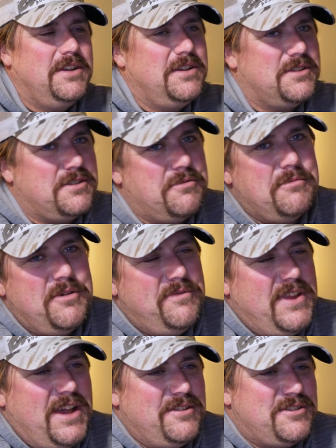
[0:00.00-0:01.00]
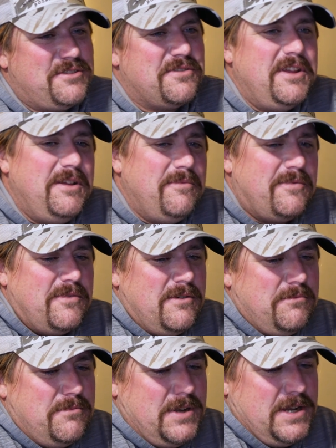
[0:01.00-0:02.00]
So we moved downstream
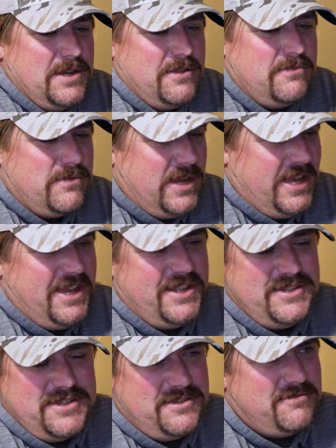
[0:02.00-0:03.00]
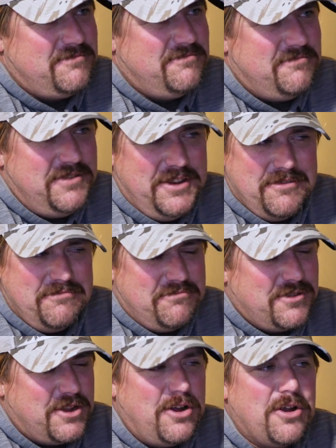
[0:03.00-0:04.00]
from the Reds and,
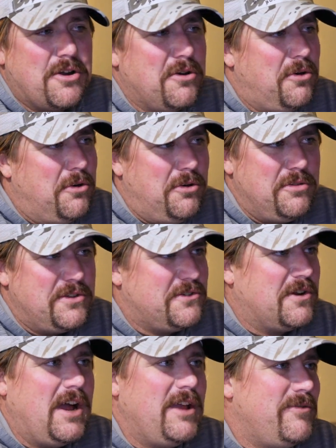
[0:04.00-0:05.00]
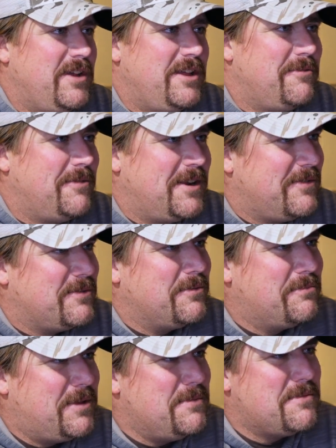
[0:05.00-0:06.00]
the car hole, the drive-in, whatever
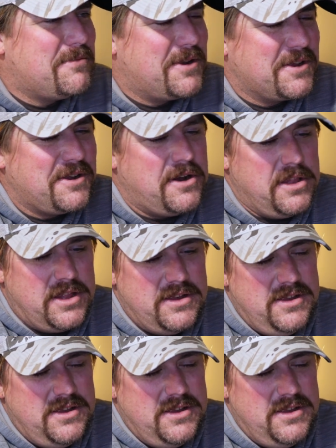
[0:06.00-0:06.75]
people want to call it.